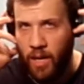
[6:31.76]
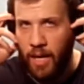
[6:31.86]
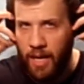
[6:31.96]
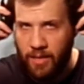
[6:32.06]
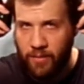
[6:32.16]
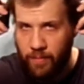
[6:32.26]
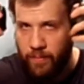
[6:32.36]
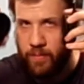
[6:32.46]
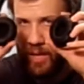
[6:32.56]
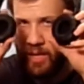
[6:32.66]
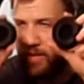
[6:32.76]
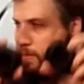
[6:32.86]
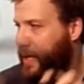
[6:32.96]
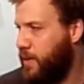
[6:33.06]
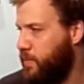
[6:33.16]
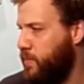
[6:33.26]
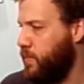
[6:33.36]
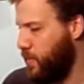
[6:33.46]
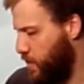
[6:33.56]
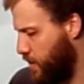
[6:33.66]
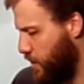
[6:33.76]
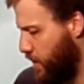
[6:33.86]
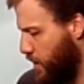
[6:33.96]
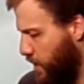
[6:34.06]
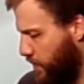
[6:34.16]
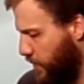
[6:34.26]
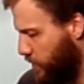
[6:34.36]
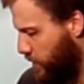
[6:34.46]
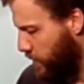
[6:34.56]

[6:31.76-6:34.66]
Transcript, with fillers: Awesome. I love my headphones.